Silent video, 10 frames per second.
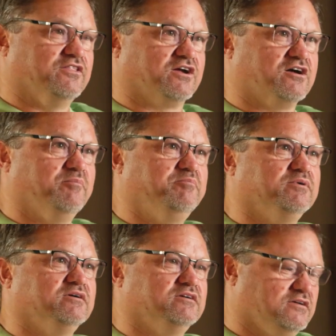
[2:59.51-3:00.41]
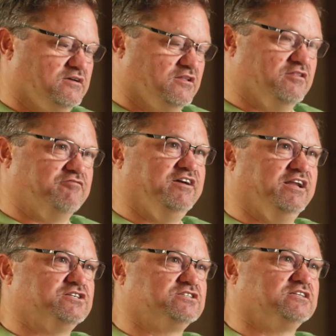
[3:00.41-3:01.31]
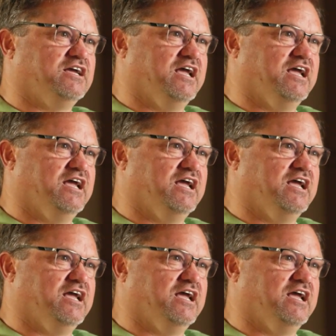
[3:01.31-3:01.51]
the cup, the finish,